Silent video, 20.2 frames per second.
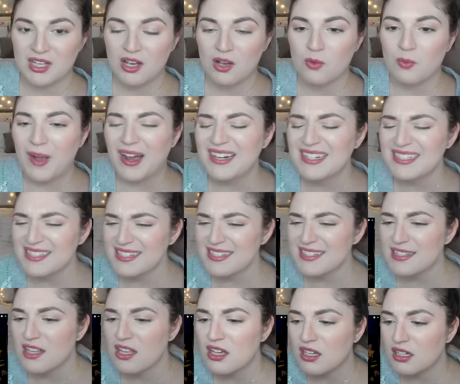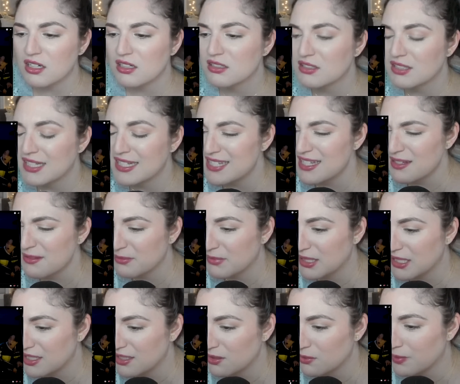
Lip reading: Why does this look, is it me?